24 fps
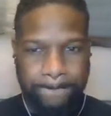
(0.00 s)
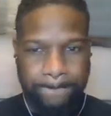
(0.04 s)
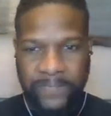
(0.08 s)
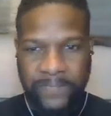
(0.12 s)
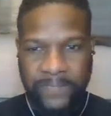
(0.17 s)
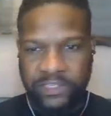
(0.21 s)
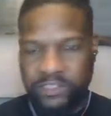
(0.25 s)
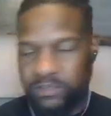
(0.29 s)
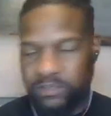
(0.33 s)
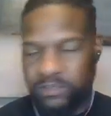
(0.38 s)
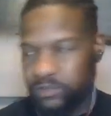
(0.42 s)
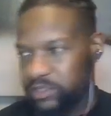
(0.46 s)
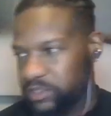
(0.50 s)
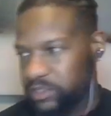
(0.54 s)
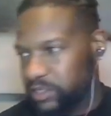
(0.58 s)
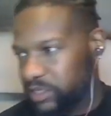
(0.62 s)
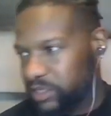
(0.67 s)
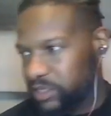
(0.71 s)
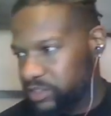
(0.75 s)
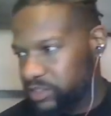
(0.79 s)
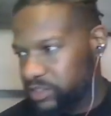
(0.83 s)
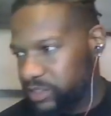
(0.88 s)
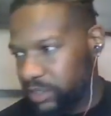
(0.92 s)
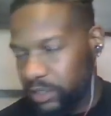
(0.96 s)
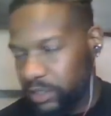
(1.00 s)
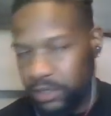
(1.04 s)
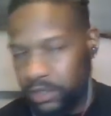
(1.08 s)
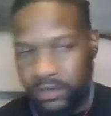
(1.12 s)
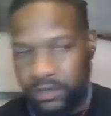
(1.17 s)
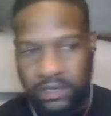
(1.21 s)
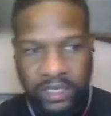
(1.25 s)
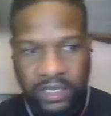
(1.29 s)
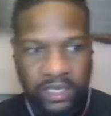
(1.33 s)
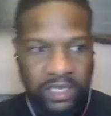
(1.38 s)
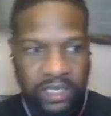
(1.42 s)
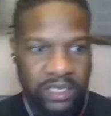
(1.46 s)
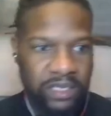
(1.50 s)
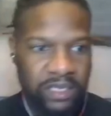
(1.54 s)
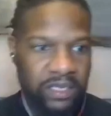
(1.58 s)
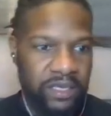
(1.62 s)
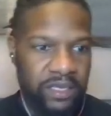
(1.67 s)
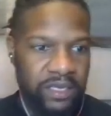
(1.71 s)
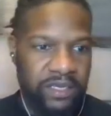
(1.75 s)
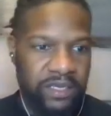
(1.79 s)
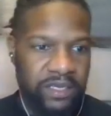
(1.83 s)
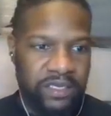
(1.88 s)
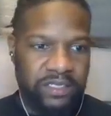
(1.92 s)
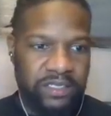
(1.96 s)
She was an attorney.
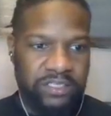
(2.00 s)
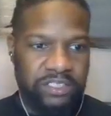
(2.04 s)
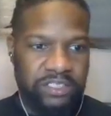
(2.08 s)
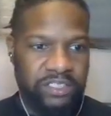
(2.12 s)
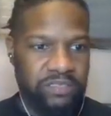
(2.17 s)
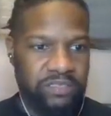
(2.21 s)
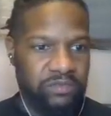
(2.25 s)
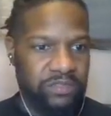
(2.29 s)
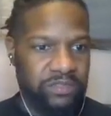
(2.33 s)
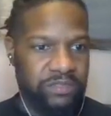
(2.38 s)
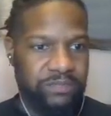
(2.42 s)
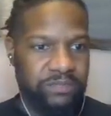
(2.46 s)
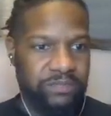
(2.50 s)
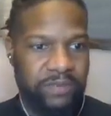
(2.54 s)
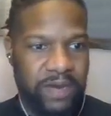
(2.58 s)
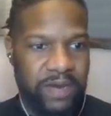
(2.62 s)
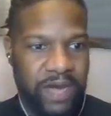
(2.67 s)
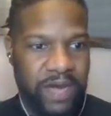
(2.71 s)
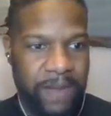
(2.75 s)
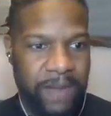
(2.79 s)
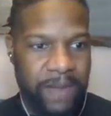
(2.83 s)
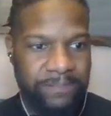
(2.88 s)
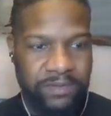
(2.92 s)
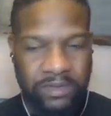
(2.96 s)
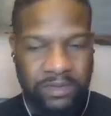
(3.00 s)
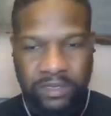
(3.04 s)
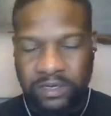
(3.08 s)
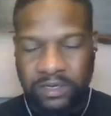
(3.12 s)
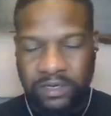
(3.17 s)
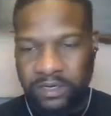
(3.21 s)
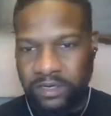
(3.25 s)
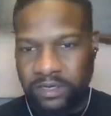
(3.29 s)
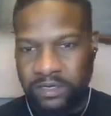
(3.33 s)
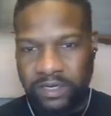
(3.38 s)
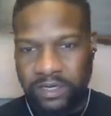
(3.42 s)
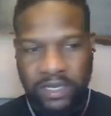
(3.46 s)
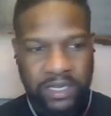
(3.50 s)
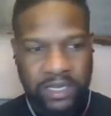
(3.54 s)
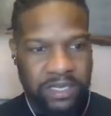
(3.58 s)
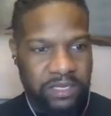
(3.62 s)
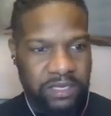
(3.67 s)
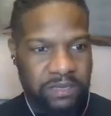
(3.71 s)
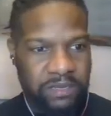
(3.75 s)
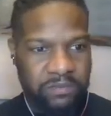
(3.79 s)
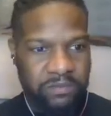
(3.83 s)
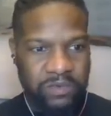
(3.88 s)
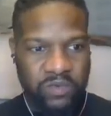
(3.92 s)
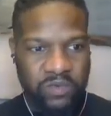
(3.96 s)
She was popular,
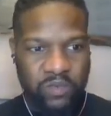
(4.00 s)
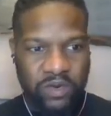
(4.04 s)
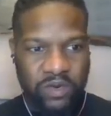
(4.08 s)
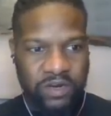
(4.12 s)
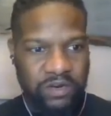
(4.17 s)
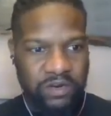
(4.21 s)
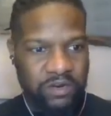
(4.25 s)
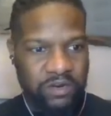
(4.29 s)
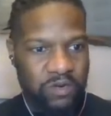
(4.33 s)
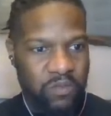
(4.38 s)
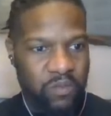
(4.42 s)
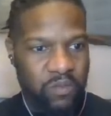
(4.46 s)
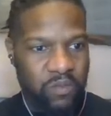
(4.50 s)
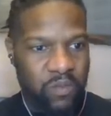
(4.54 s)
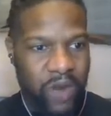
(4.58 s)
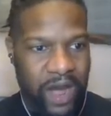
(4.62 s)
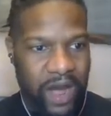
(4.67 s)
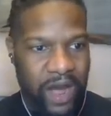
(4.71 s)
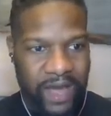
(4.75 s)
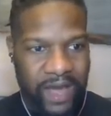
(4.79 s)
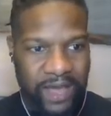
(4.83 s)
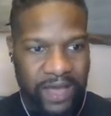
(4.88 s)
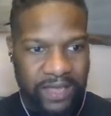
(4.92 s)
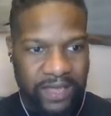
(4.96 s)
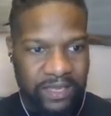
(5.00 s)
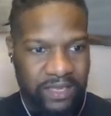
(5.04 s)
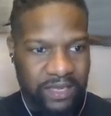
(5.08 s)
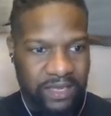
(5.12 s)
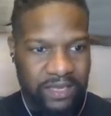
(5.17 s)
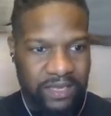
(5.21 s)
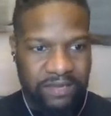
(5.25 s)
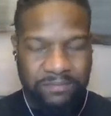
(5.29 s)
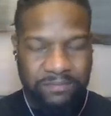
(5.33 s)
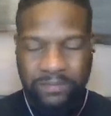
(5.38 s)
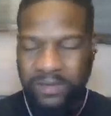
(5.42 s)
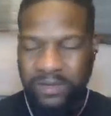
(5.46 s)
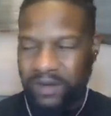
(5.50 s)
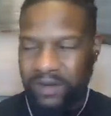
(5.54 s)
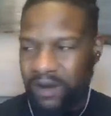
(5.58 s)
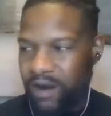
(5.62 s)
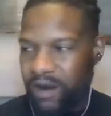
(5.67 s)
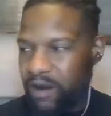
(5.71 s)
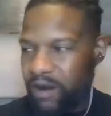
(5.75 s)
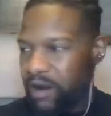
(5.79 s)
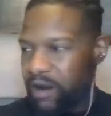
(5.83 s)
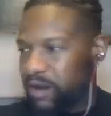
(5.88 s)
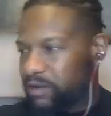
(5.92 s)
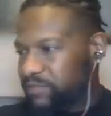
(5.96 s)
and we want to know why. But
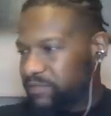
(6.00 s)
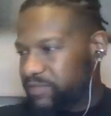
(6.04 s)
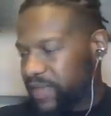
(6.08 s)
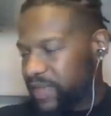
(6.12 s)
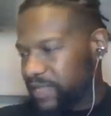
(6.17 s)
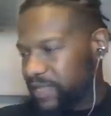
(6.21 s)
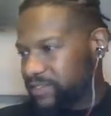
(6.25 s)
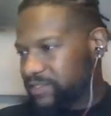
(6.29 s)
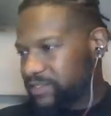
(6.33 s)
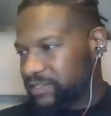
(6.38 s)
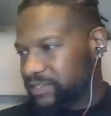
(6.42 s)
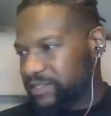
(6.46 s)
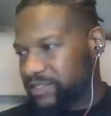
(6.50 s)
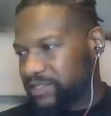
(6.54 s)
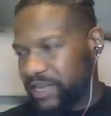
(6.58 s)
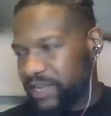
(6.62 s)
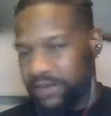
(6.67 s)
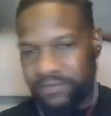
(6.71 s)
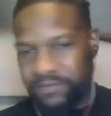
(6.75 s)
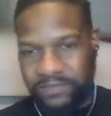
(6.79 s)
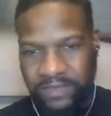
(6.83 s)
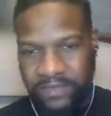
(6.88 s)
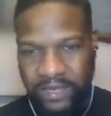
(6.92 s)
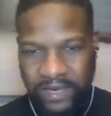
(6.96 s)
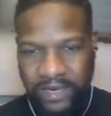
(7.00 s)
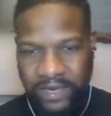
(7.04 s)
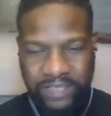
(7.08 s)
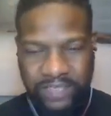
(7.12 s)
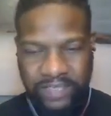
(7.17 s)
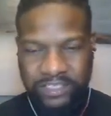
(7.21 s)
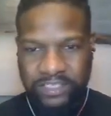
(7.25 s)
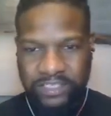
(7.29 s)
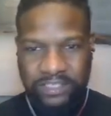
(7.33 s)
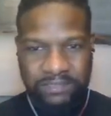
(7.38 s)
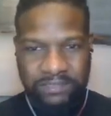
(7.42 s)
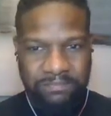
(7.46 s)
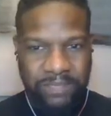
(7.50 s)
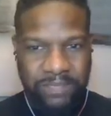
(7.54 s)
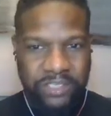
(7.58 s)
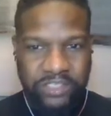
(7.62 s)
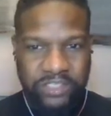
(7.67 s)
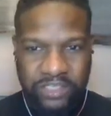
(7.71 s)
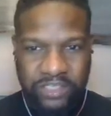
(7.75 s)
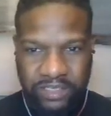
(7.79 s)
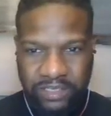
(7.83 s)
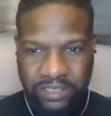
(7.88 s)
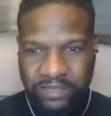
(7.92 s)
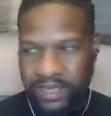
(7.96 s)
all of that stuff that I just
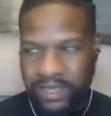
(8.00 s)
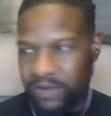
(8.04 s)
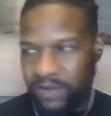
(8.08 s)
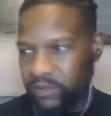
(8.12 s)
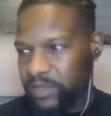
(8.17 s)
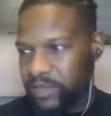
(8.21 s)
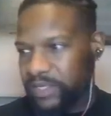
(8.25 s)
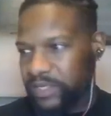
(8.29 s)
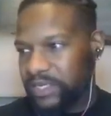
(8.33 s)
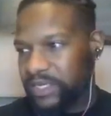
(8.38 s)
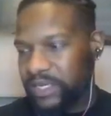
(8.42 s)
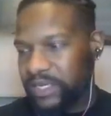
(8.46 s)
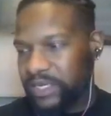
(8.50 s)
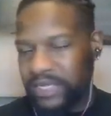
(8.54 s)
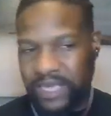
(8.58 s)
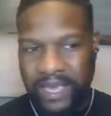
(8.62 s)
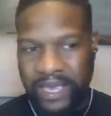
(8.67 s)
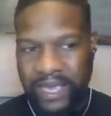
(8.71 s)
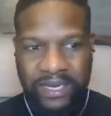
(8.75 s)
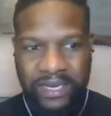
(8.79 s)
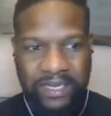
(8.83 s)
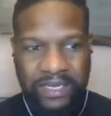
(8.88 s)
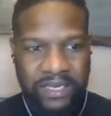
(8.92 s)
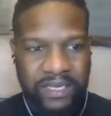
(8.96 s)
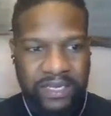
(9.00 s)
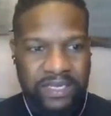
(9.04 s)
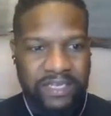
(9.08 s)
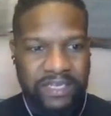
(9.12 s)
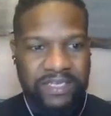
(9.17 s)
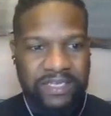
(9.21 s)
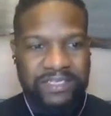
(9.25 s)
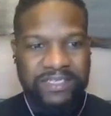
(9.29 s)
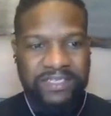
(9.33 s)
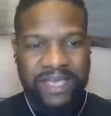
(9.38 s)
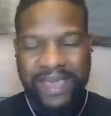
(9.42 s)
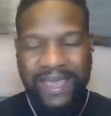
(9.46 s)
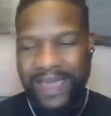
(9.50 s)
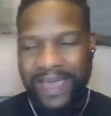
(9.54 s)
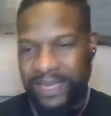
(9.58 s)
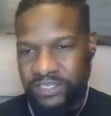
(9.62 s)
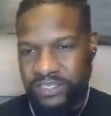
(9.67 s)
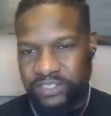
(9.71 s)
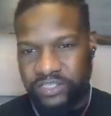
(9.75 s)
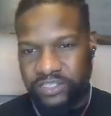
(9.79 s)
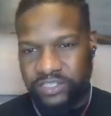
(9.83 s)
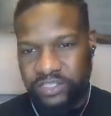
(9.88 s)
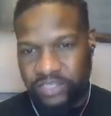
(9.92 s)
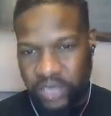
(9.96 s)
mentioned and that we look at is
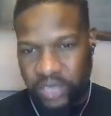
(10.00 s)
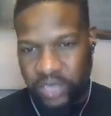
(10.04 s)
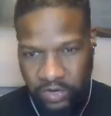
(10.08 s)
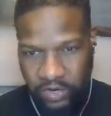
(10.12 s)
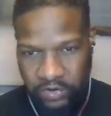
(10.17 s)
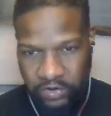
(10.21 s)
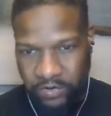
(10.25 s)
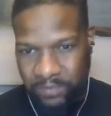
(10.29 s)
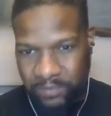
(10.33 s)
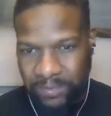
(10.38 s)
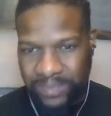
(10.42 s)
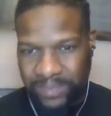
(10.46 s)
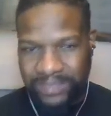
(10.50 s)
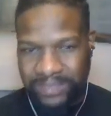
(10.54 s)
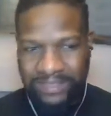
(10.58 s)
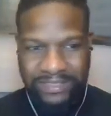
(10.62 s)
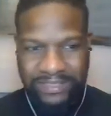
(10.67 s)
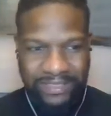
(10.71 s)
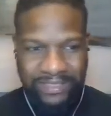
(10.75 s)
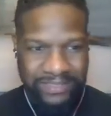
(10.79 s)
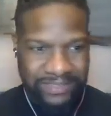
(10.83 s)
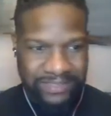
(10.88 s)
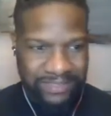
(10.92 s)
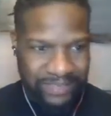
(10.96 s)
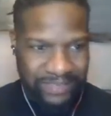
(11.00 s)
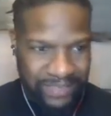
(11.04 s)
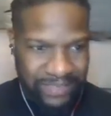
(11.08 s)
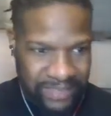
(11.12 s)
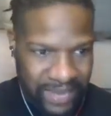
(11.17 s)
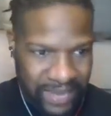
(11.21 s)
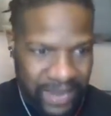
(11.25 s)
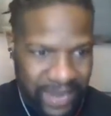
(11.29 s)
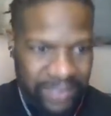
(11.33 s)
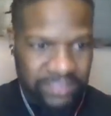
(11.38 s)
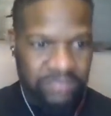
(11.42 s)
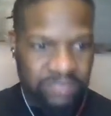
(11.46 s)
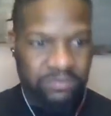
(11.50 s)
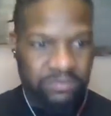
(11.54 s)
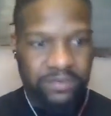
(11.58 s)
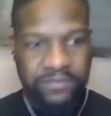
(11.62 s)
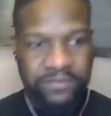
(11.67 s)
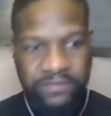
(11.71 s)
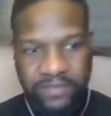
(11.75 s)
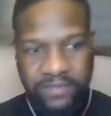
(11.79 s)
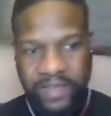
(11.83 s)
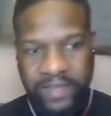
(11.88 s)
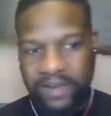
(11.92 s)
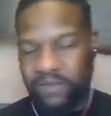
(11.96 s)
external, but it does not
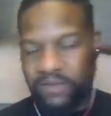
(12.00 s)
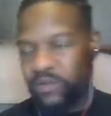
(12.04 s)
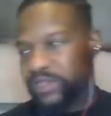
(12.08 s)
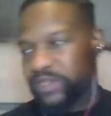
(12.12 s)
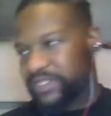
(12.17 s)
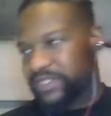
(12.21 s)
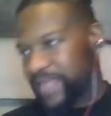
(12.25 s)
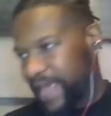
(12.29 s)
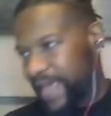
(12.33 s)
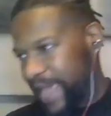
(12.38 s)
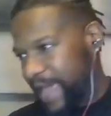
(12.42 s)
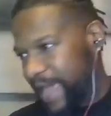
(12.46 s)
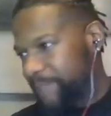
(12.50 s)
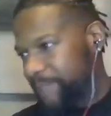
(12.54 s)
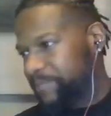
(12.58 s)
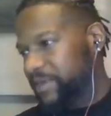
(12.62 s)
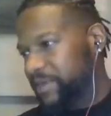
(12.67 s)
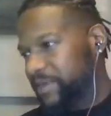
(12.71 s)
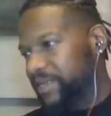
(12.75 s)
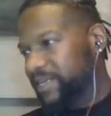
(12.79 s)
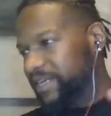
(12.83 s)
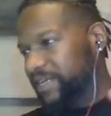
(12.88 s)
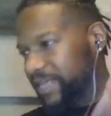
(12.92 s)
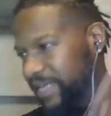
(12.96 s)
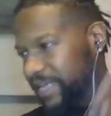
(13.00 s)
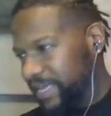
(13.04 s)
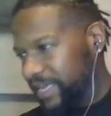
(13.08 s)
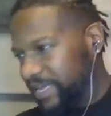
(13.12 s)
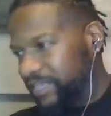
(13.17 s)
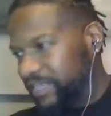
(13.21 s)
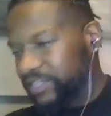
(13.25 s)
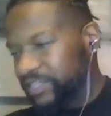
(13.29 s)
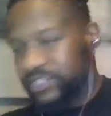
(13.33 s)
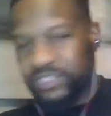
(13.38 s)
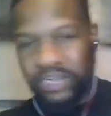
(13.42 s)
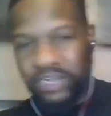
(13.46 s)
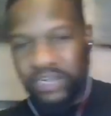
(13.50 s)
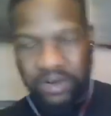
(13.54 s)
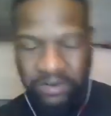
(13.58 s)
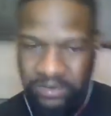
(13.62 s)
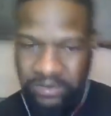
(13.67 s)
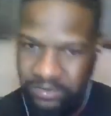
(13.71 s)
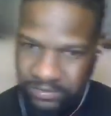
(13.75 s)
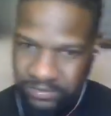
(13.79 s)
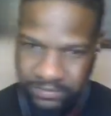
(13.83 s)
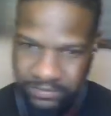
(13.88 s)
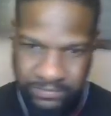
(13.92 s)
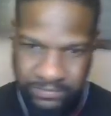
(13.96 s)
reflect what's happening internal.